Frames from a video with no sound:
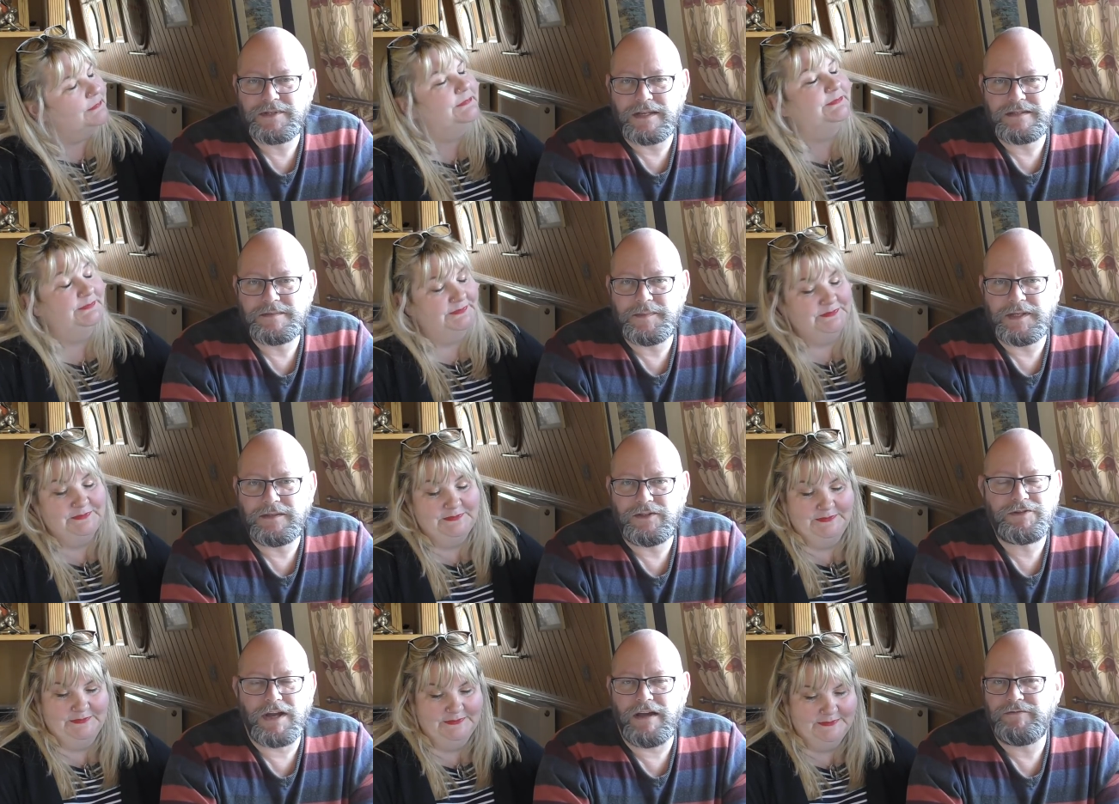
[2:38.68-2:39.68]
Speaker 1: said to me,
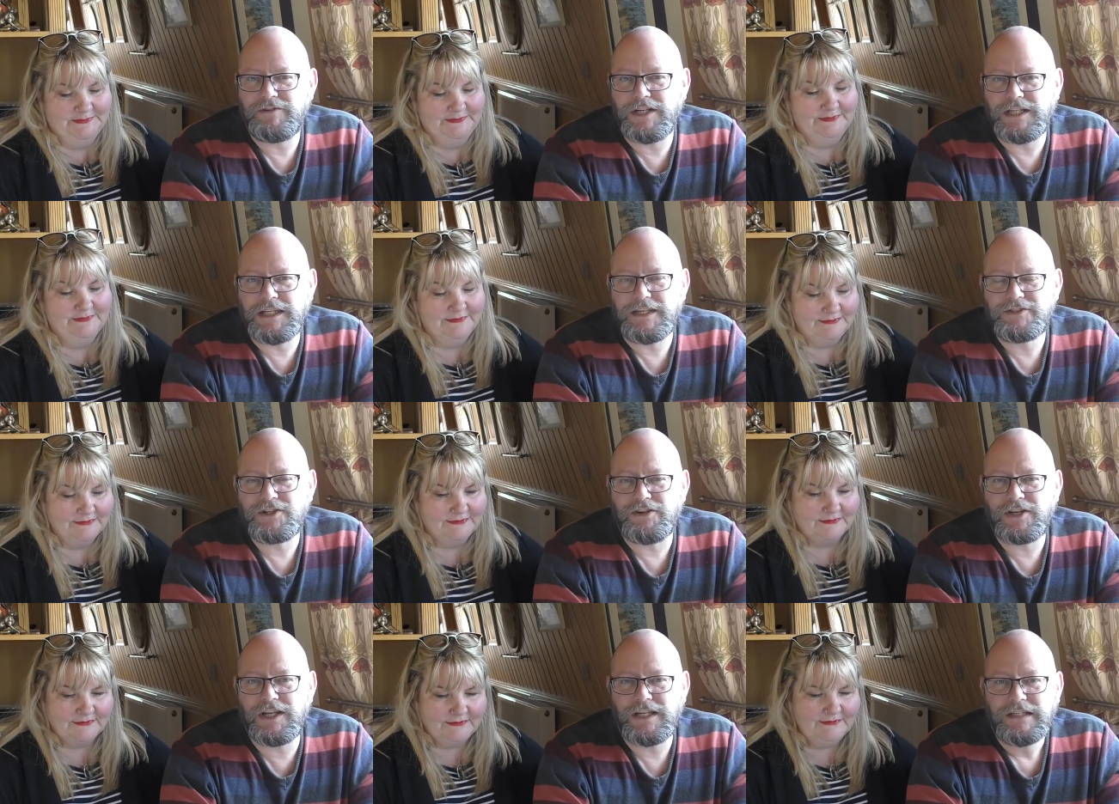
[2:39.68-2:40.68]
you can't really eat
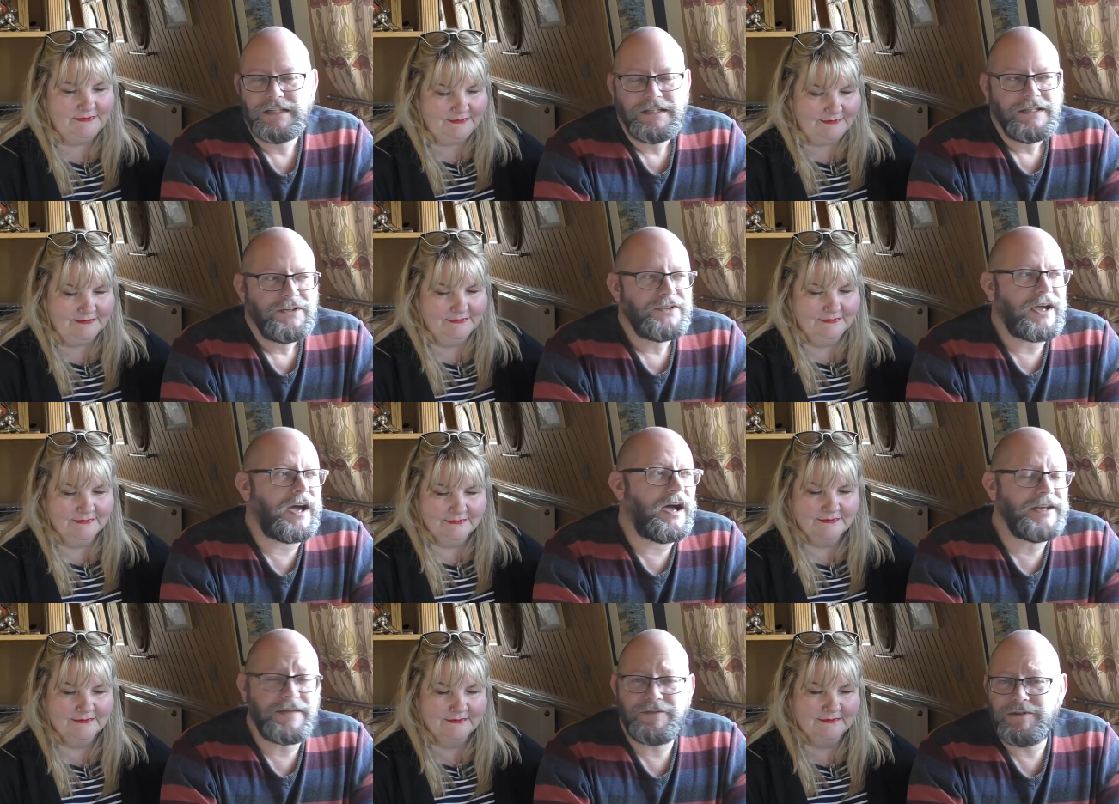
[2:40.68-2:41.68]
chocolate. Uh,
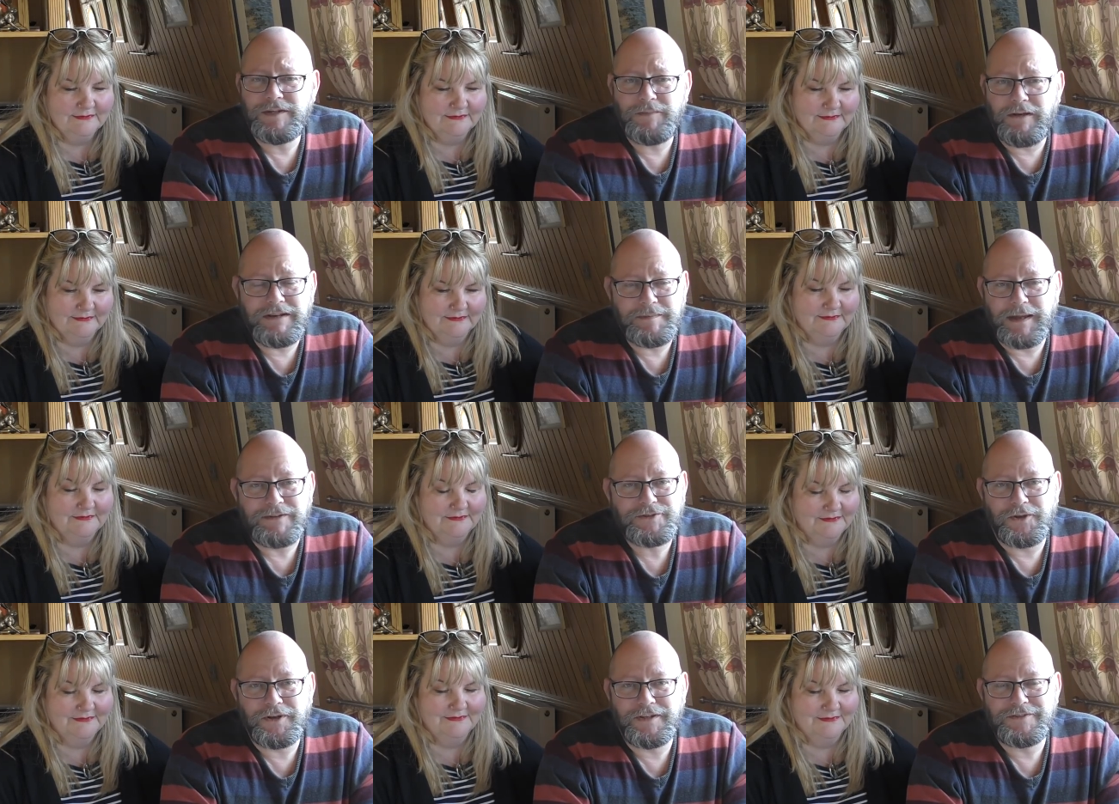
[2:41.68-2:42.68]
I never really worried about
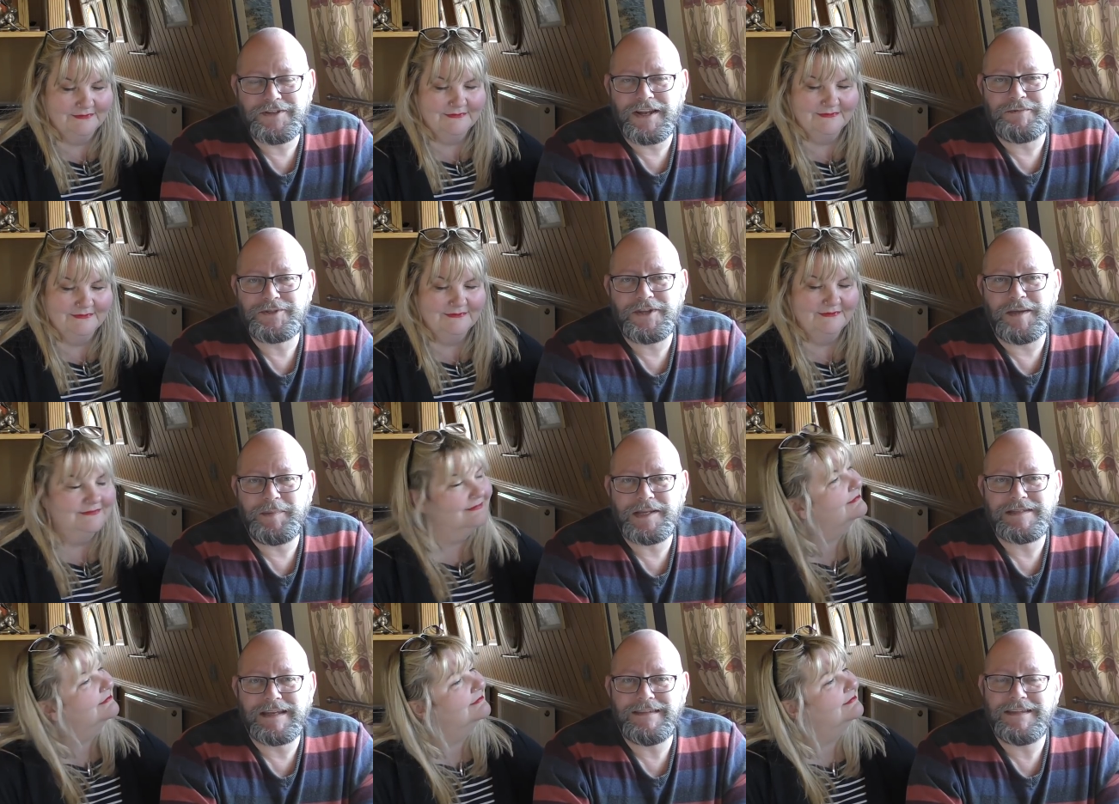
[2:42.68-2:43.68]
chocolate until I was
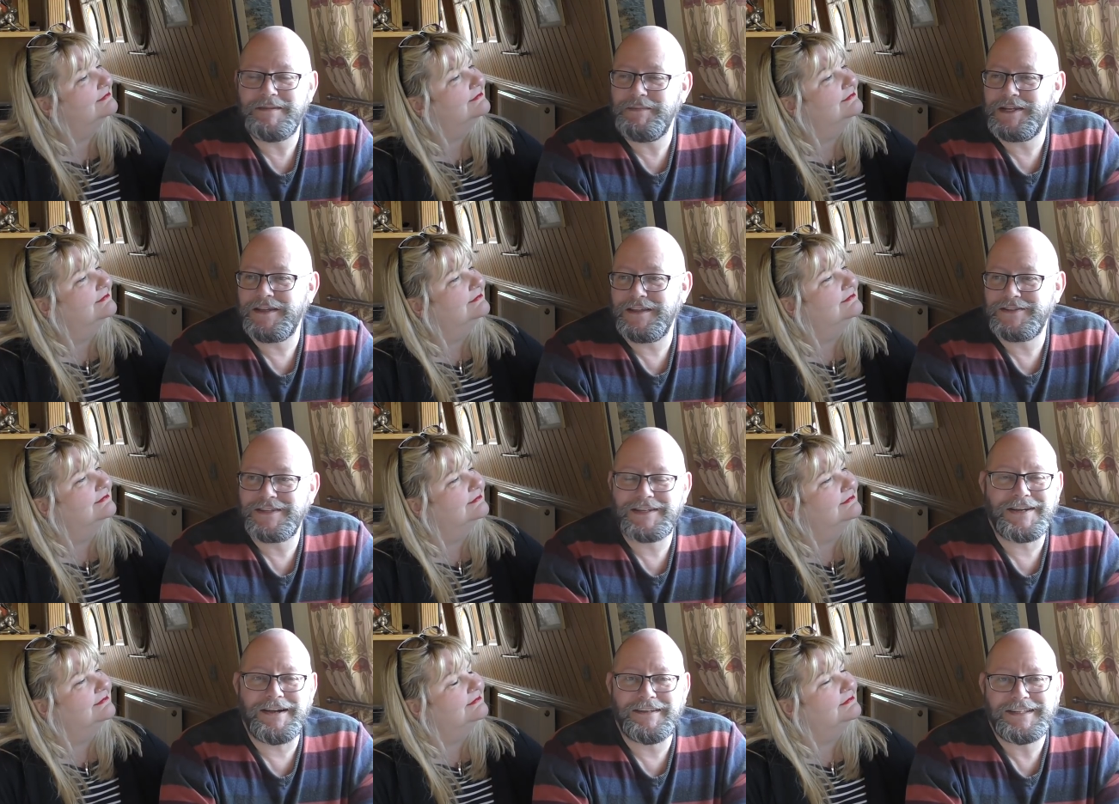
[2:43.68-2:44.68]
diabetic, and then the minute I said
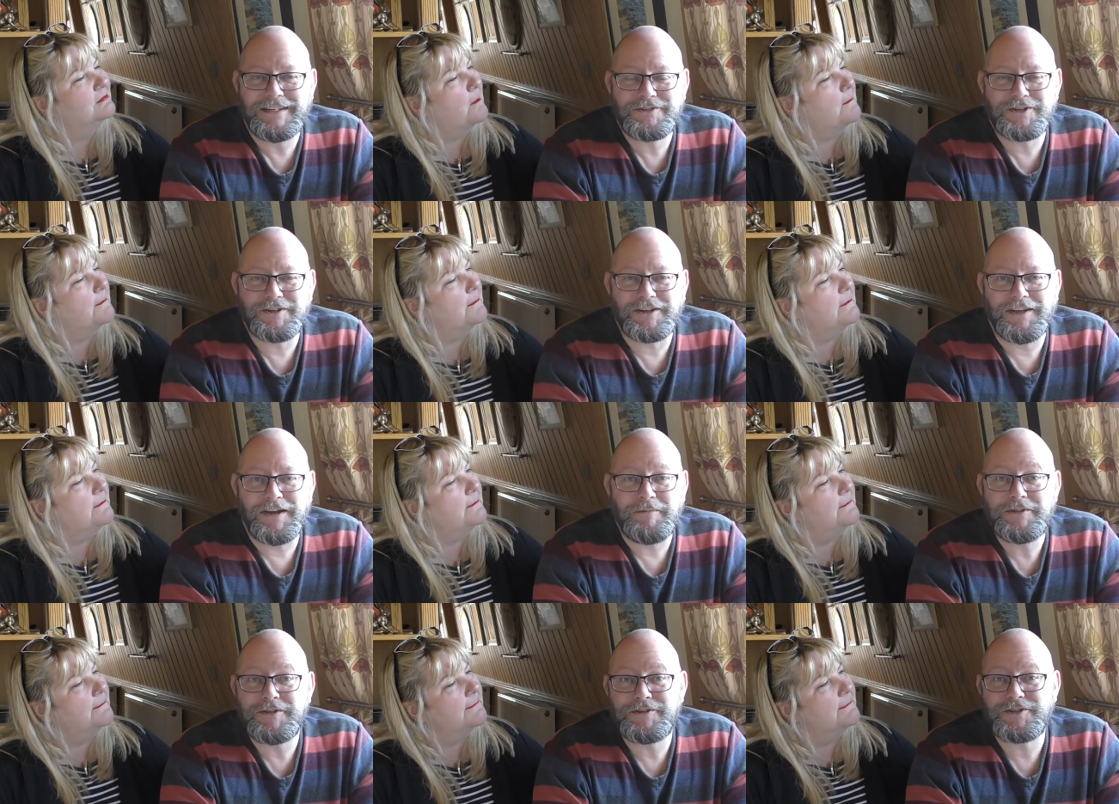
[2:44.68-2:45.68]
I can't eat chocolate, I
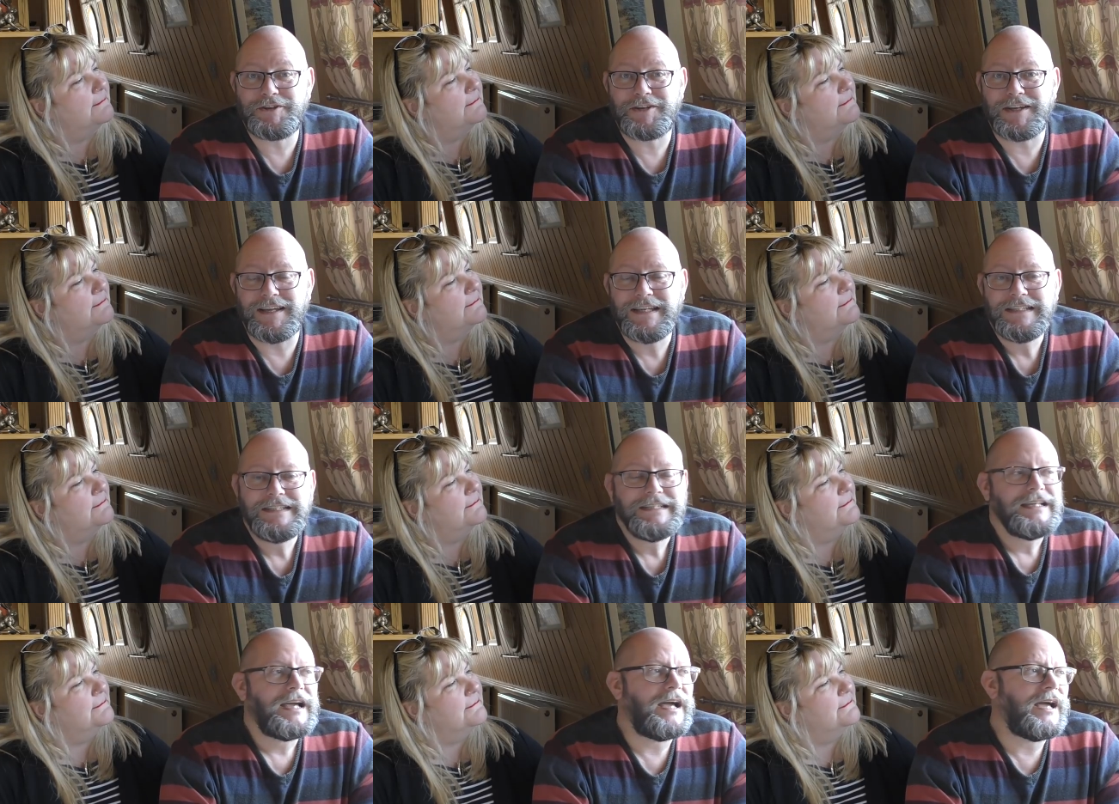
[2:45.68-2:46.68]
wanted chocolate.
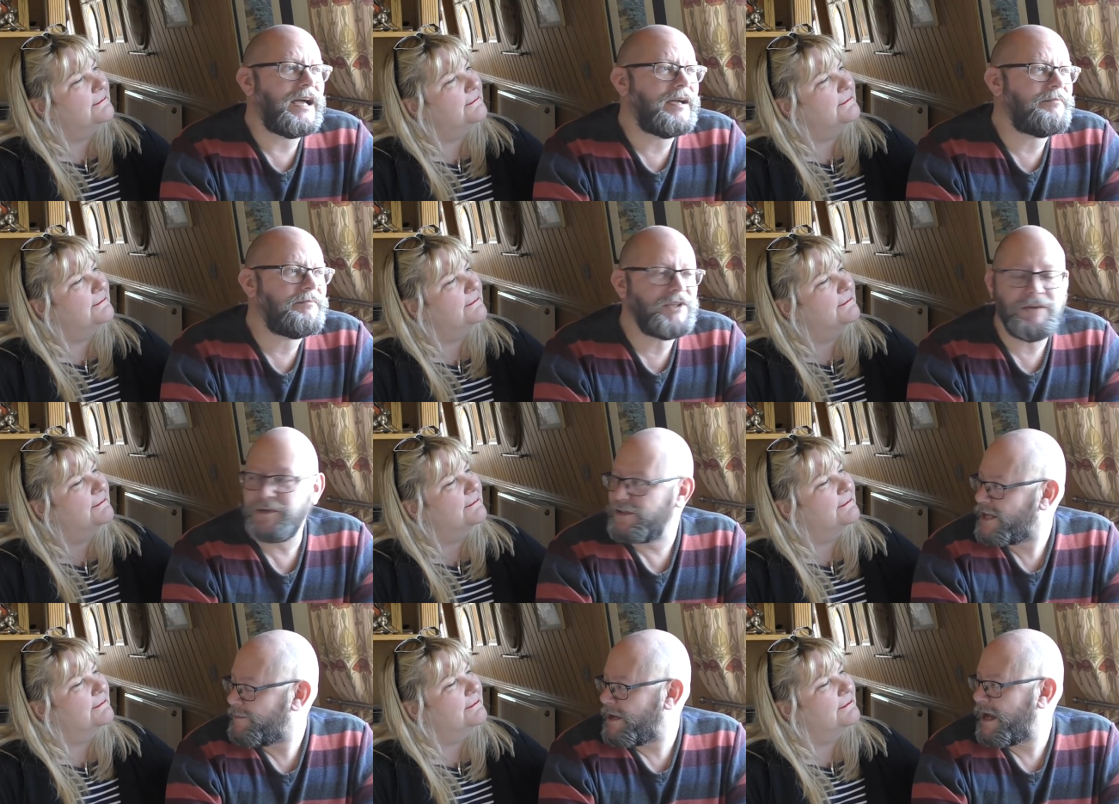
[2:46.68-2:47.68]
Um, you were
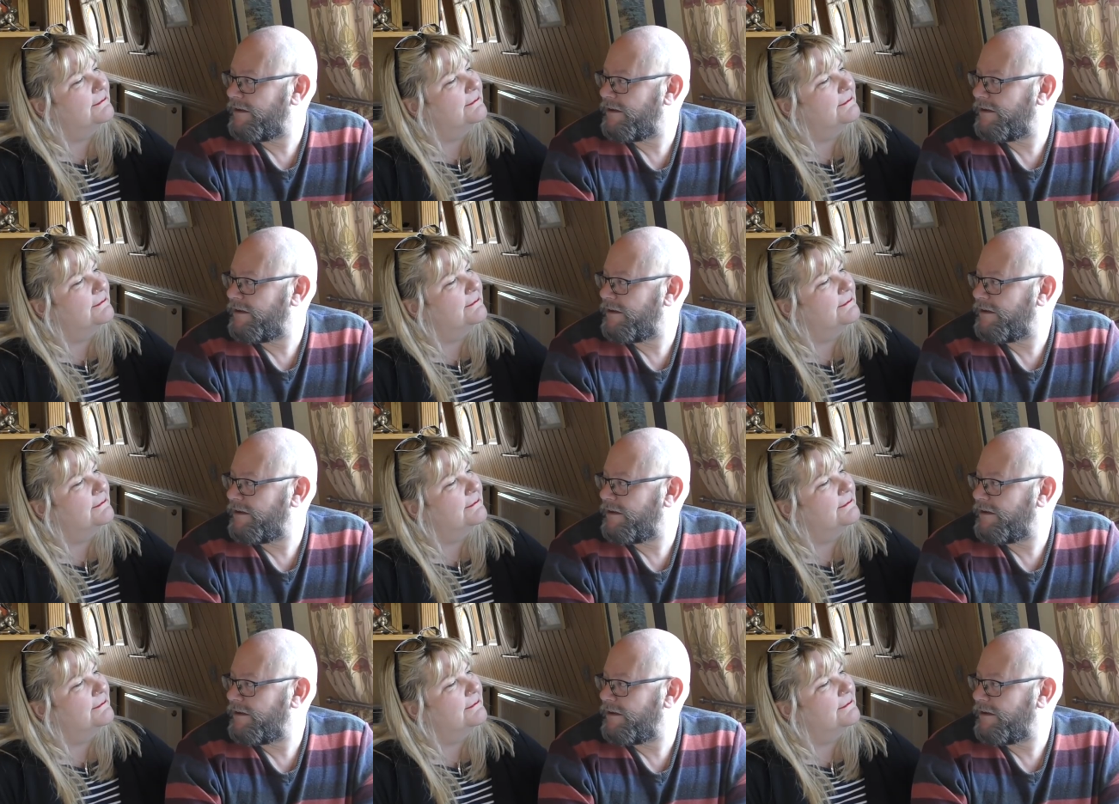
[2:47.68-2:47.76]
the same with